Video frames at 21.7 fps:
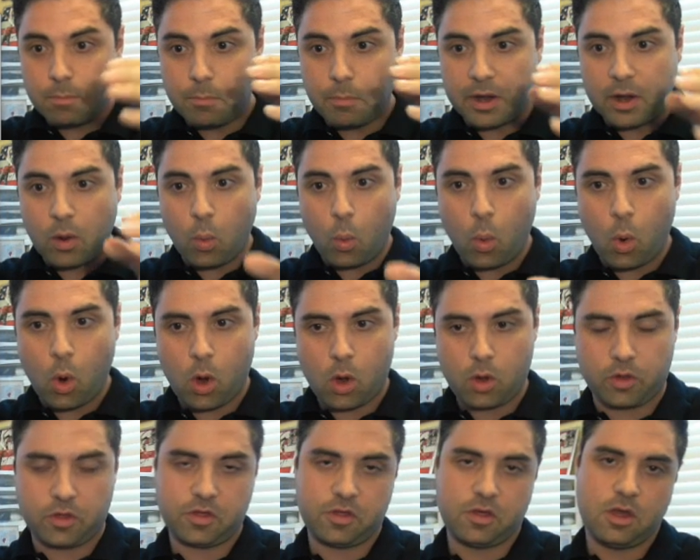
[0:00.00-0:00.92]
But it
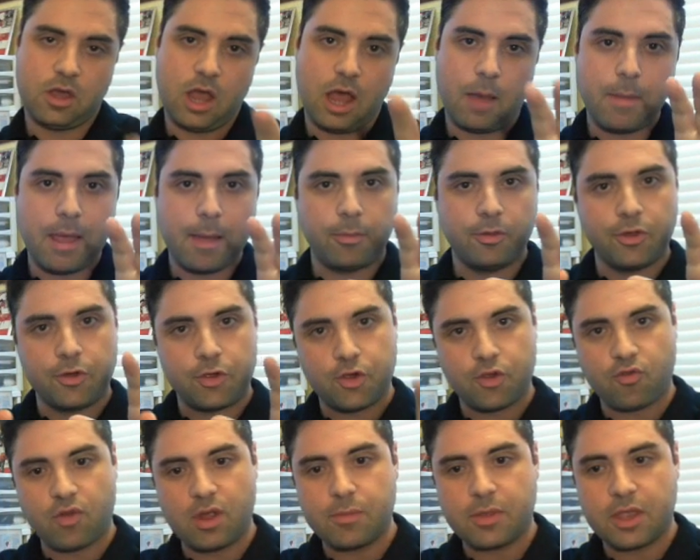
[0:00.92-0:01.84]
works. I'm able to
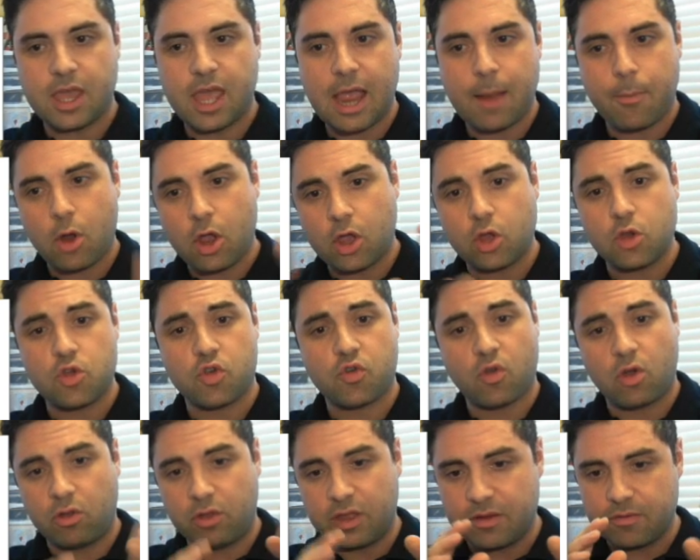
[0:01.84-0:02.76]
stream the camera and
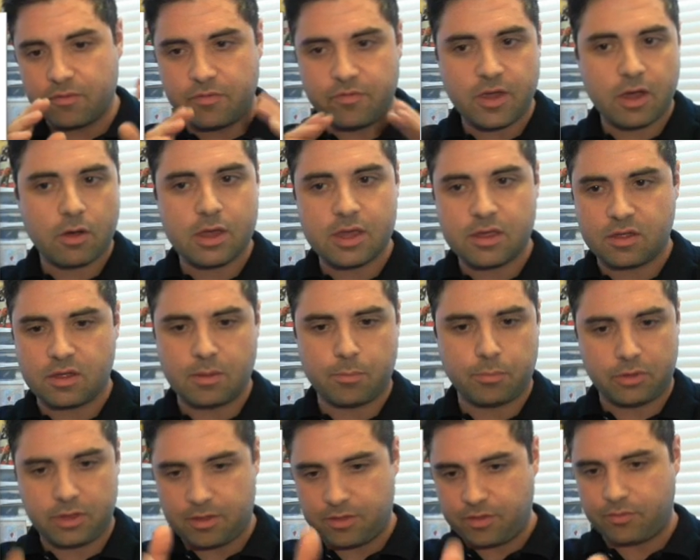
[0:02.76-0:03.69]
control it very
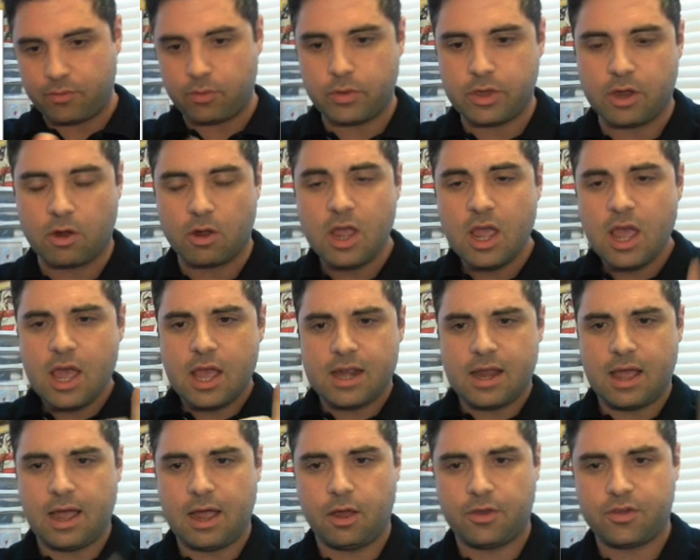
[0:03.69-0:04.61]
simply through here.
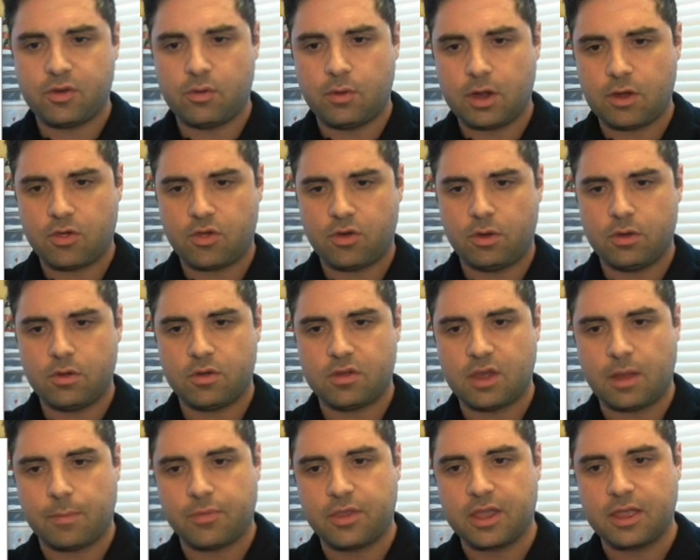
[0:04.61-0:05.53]
Now I also want to show you
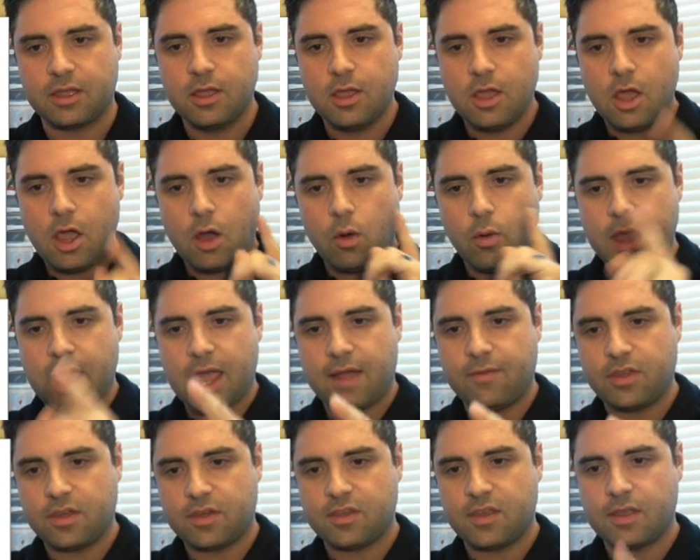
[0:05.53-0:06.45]
something. We
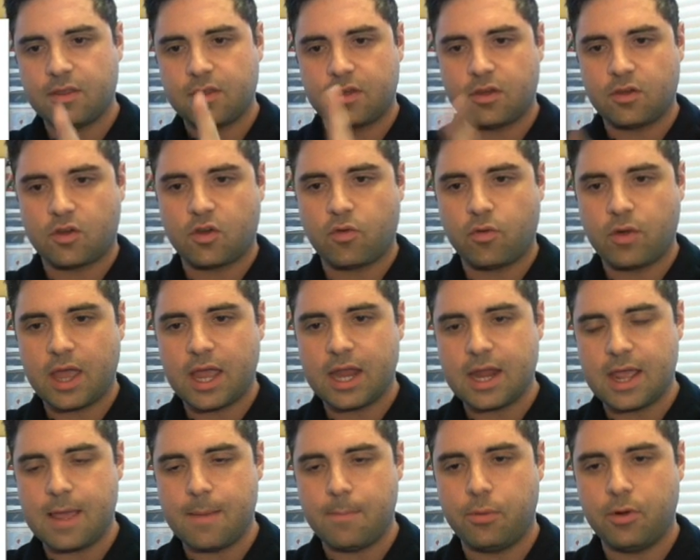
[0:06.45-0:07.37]
have this thing that says
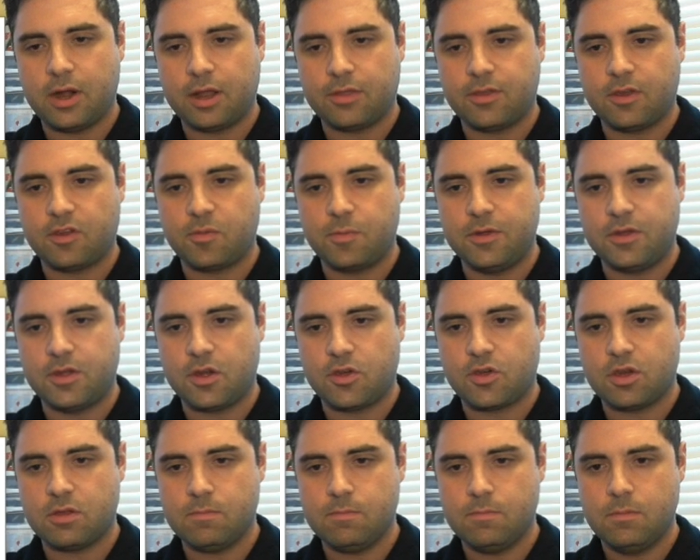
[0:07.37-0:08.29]
create input at this
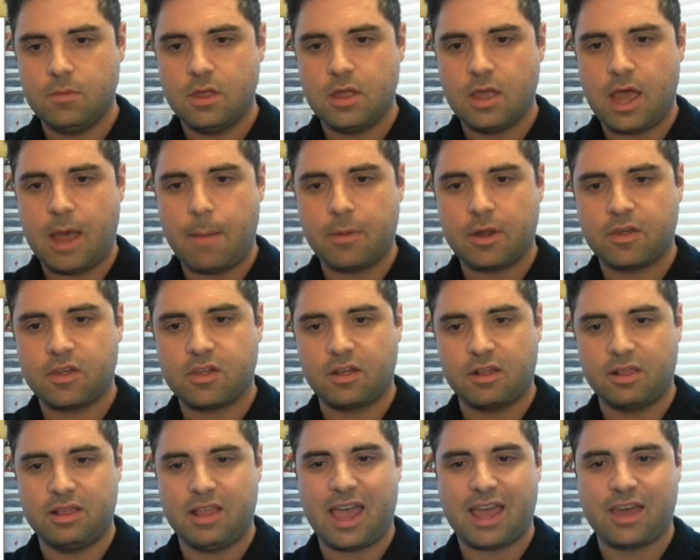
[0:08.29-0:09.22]
position. I'm going to
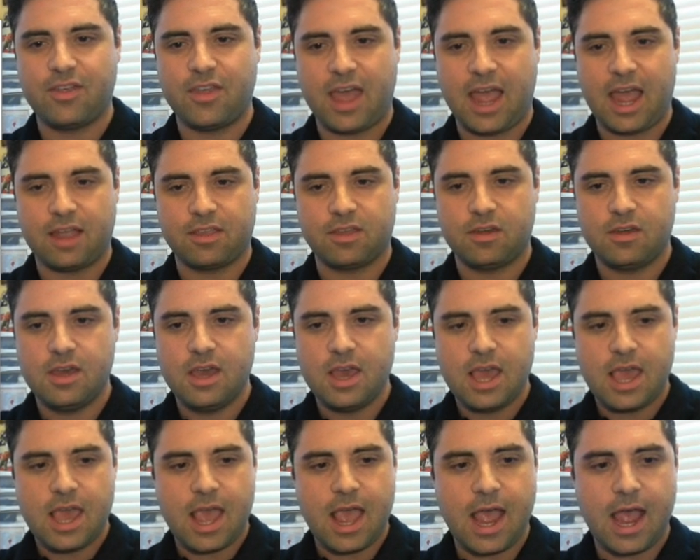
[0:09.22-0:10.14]
select that.
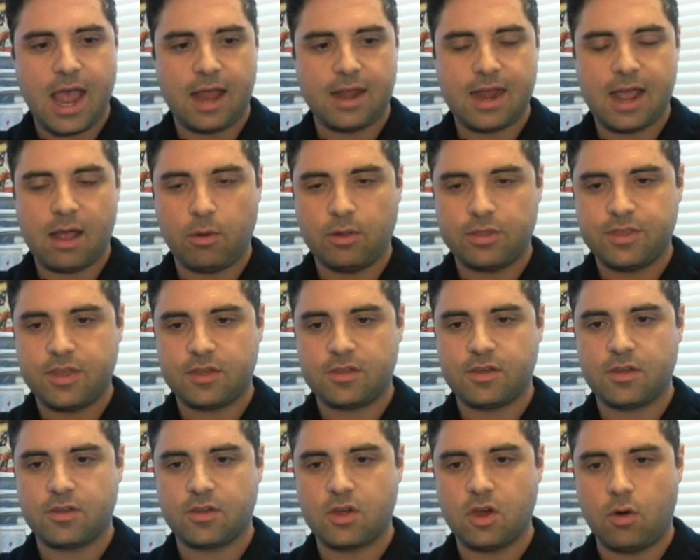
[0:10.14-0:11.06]
And now what
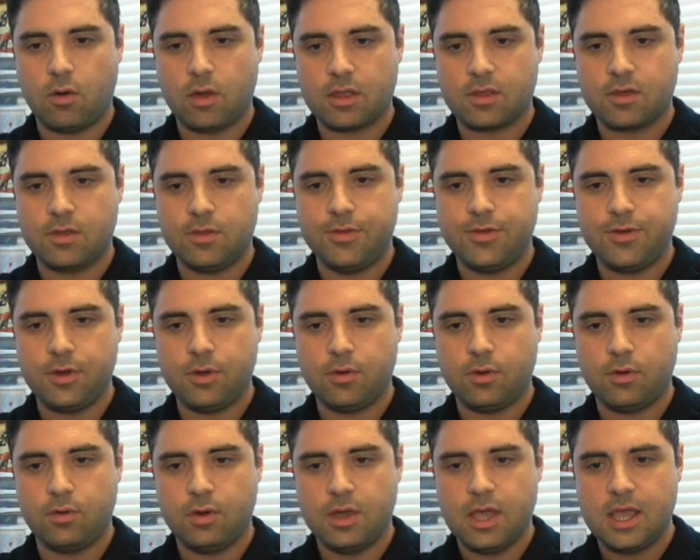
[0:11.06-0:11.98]
this is going to
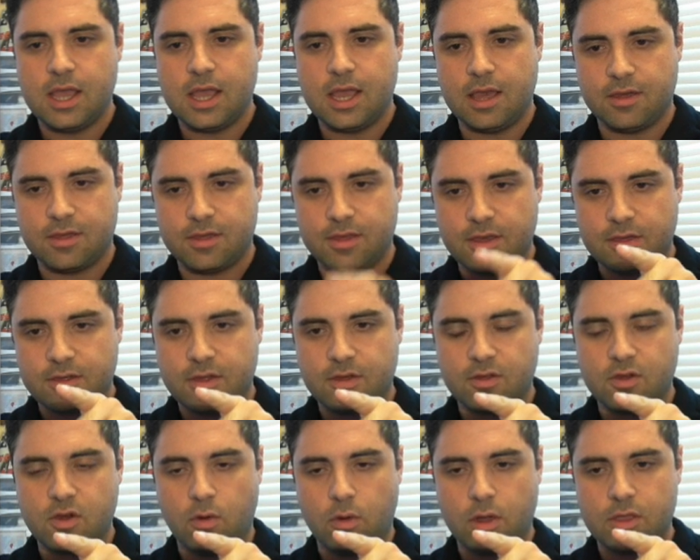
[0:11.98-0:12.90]
do is this
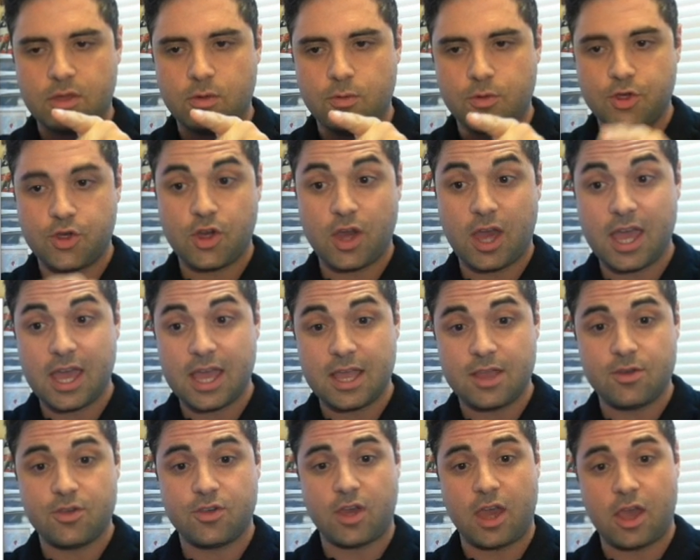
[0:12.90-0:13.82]
is going to
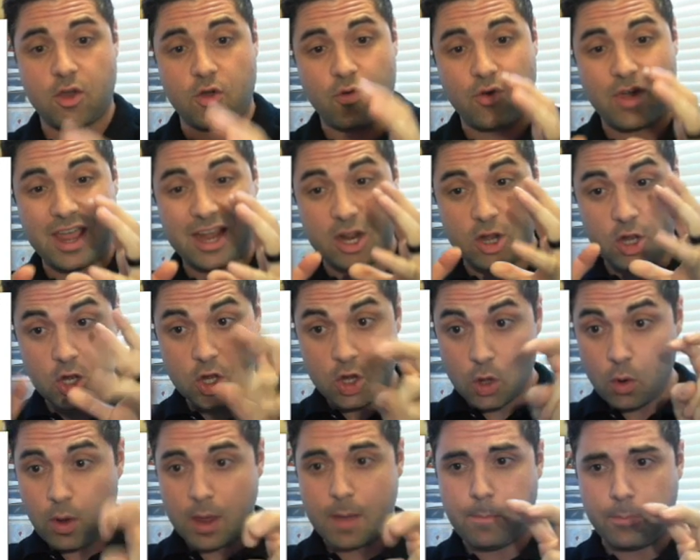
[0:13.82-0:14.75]
change and create a
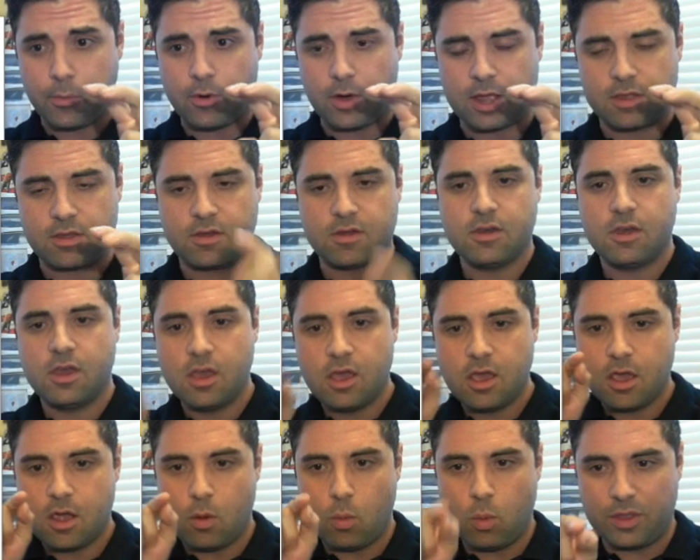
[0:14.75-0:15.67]
new input
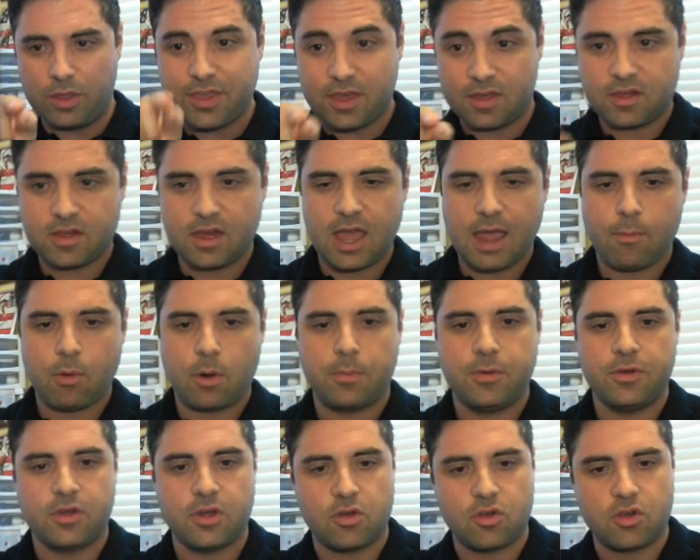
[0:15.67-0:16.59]
with this camera
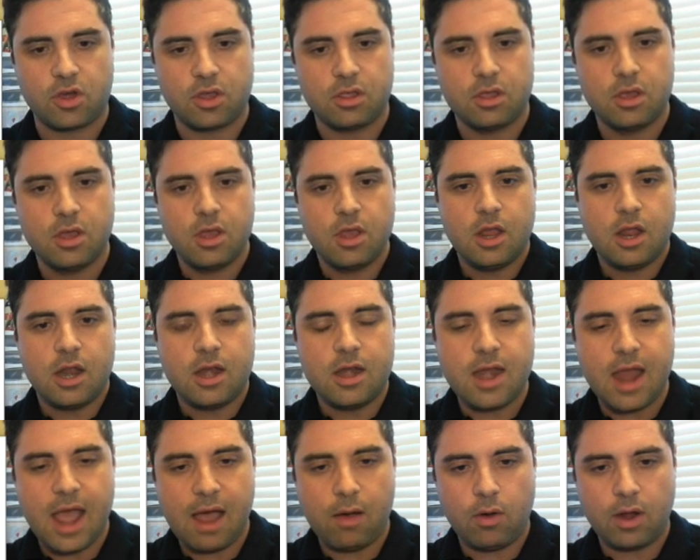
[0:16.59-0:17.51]
position.
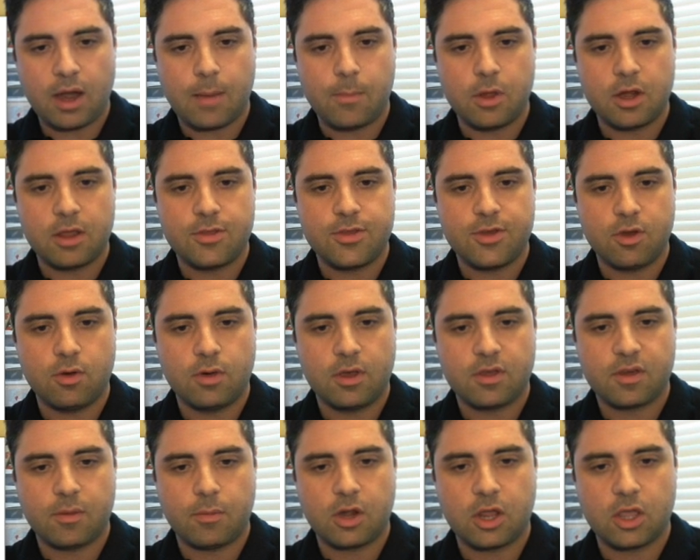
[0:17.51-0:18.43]
Now what I'm going to do
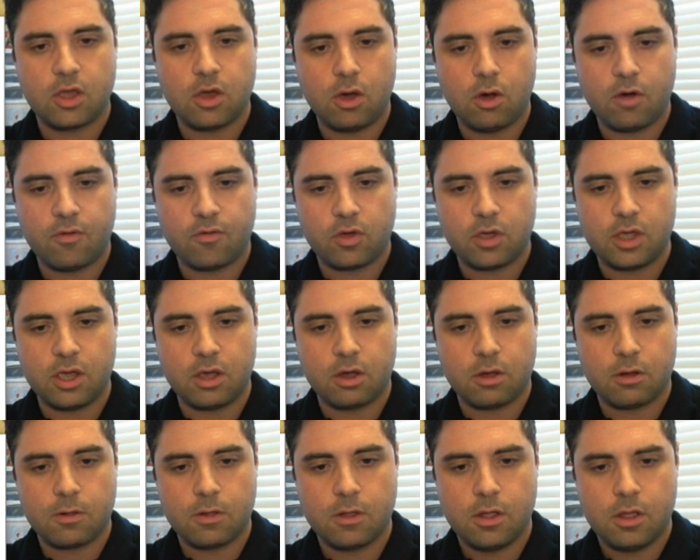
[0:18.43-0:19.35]
is I'm going to go over
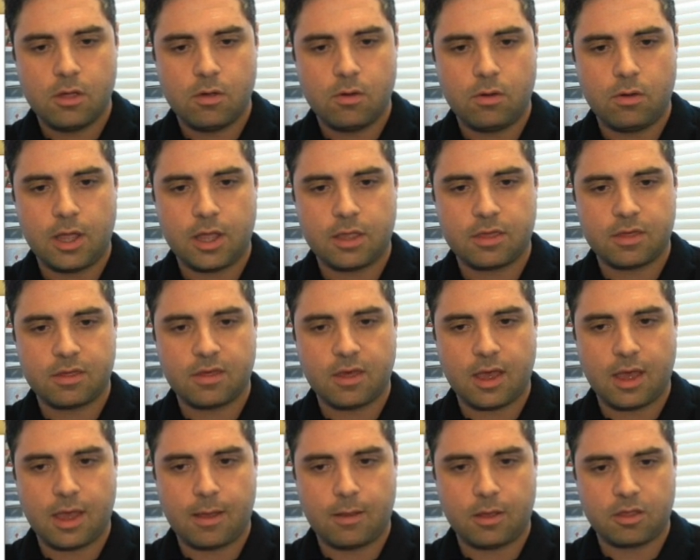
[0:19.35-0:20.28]
here. Let's
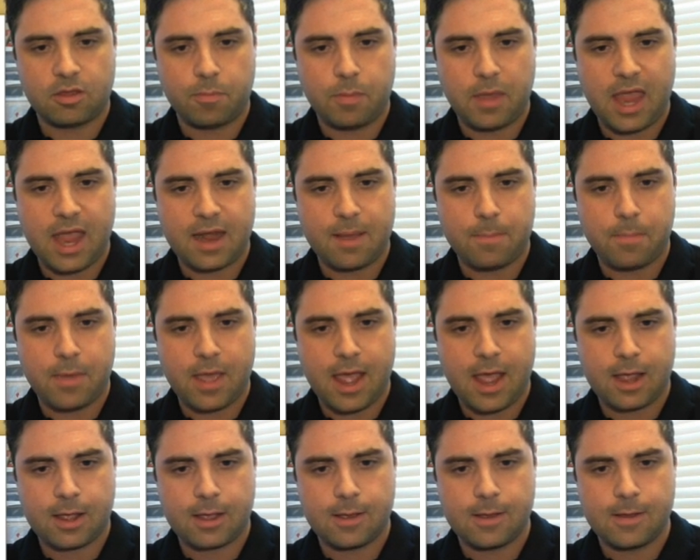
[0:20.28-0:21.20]
pan it
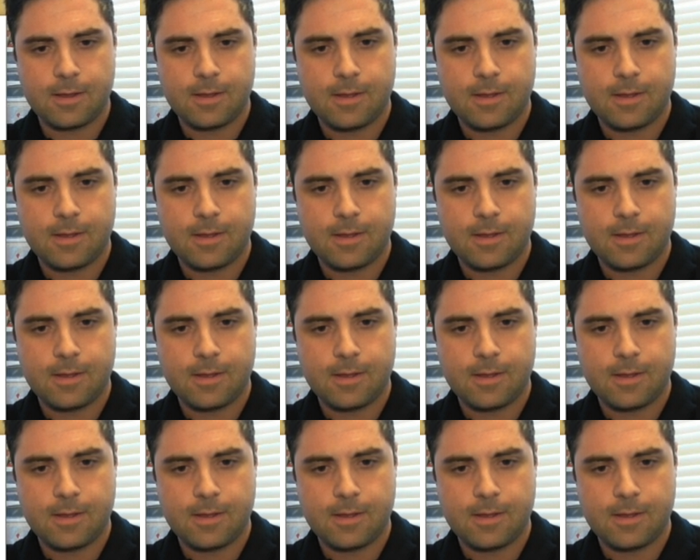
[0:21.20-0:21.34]
back.